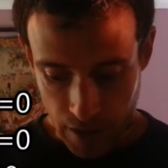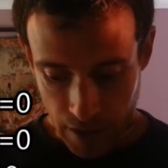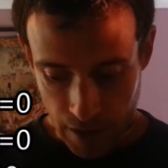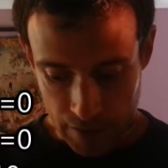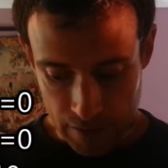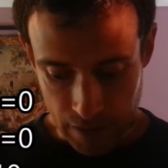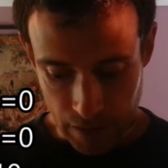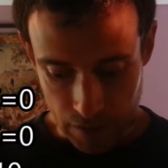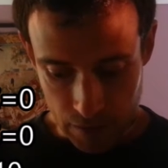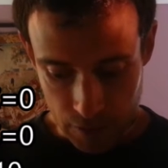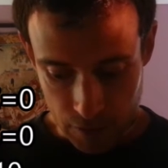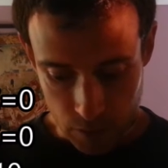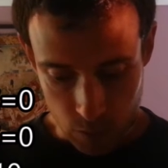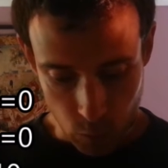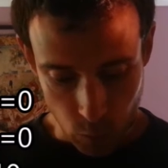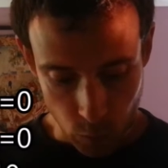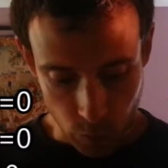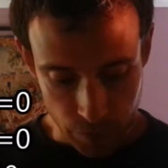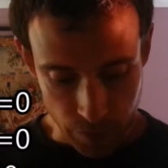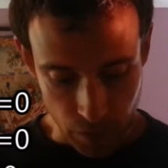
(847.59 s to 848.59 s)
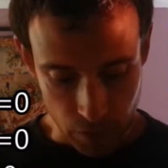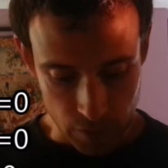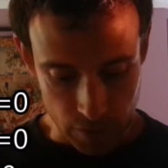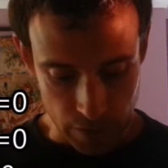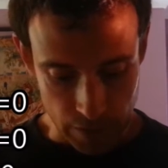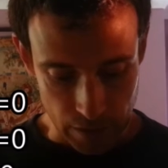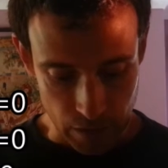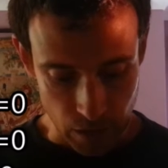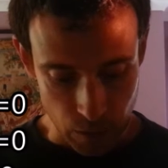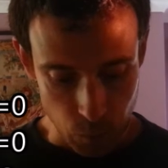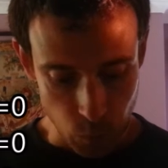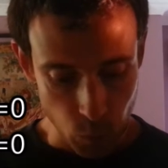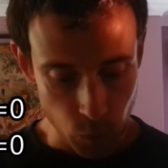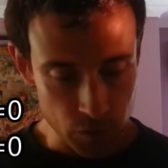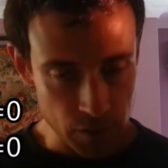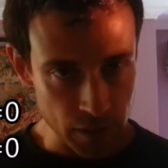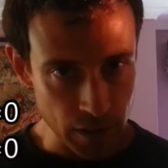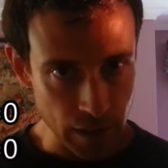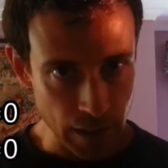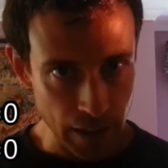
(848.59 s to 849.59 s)
and yet score voting
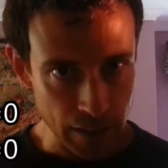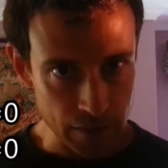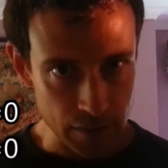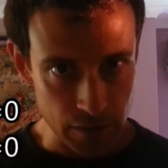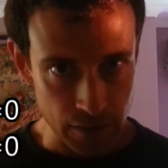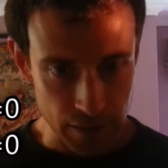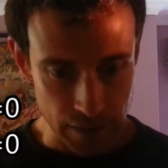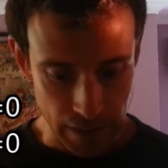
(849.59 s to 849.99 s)
awards the election